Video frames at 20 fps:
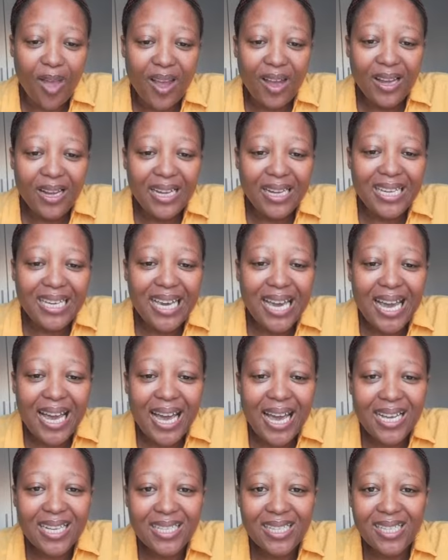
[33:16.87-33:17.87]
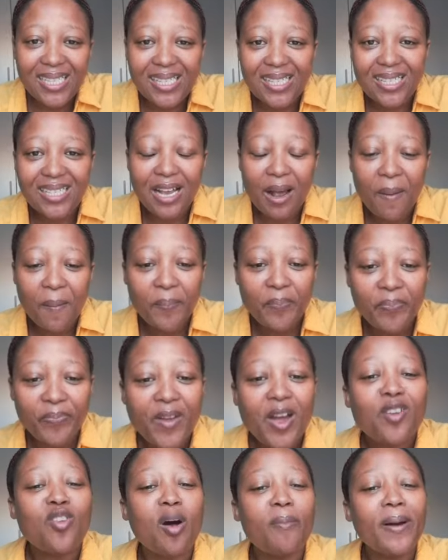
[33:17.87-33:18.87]
Yes. No,
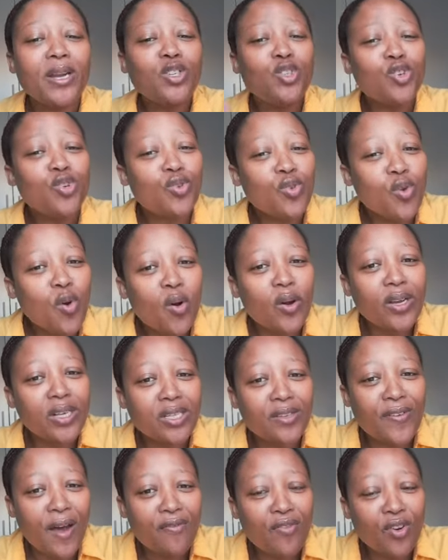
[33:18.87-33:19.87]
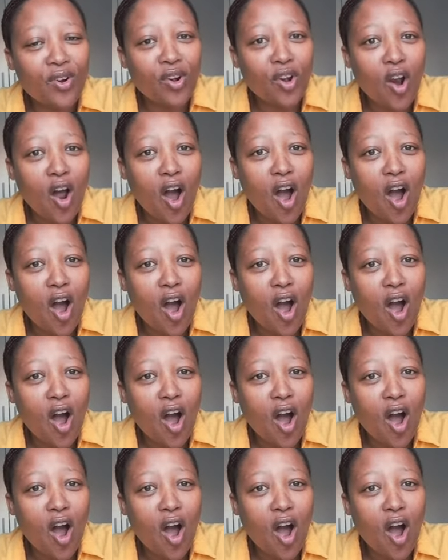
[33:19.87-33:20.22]
but you know it's 5 o'clock.